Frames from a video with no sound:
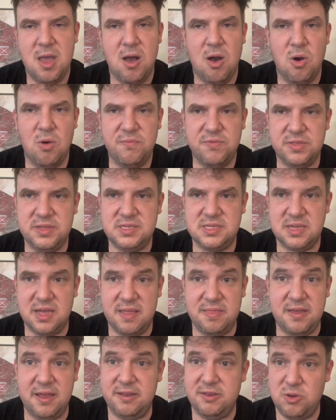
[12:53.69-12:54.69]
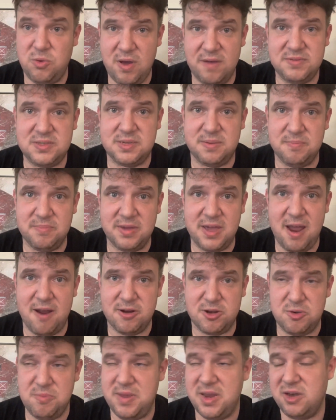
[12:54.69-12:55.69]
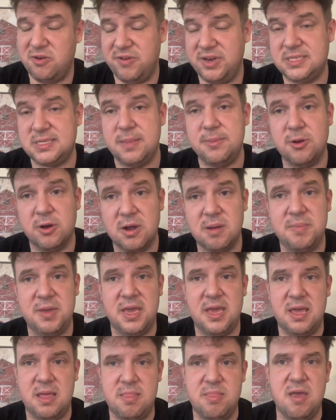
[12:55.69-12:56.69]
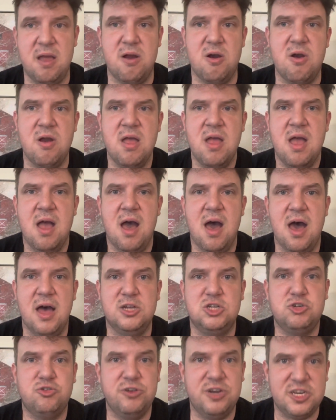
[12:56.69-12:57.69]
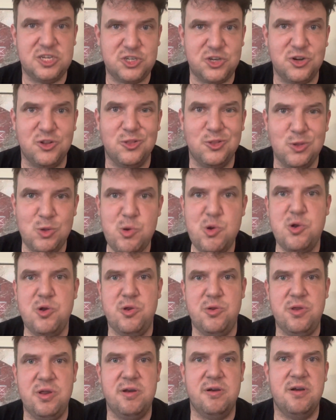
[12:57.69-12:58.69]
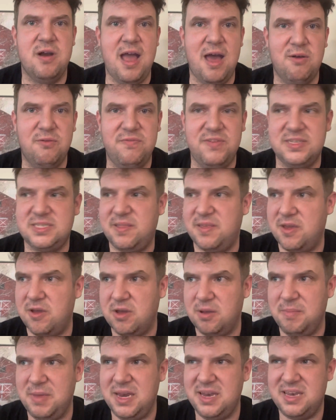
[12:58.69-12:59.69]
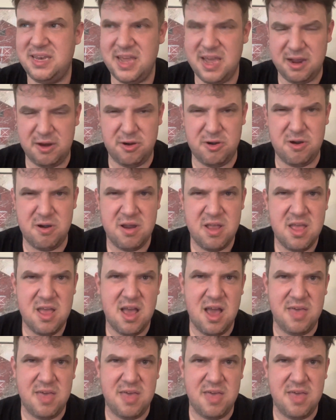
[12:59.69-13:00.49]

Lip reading: Hopefully, they do have some character meet and greets, and they're going to be in their traditional Lunar New Year outfits. I think you can meet Tigger.